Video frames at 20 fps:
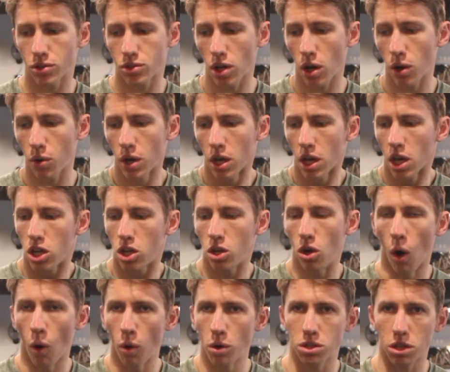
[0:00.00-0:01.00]
So
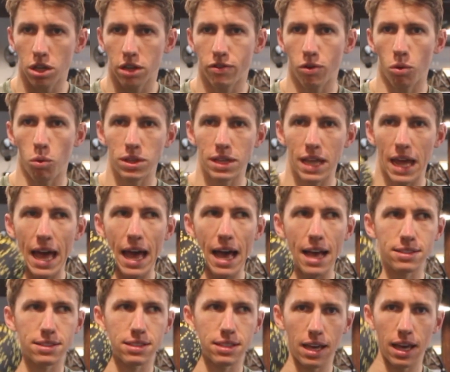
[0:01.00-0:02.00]
you're always looking for one that
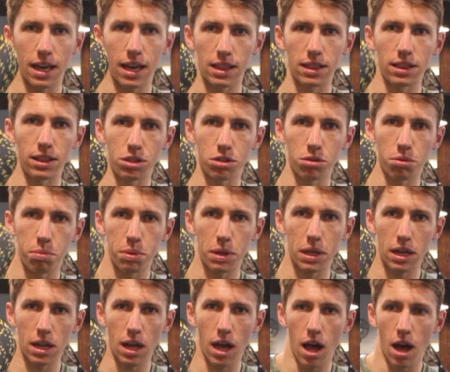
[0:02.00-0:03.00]
has a little
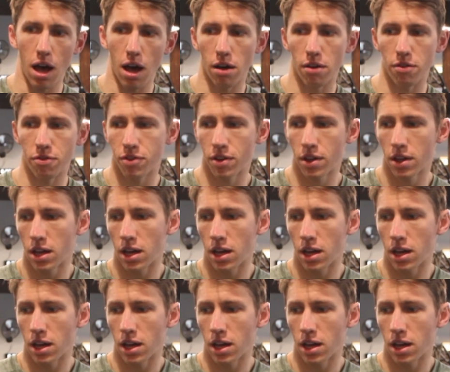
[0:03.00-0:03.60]
bit of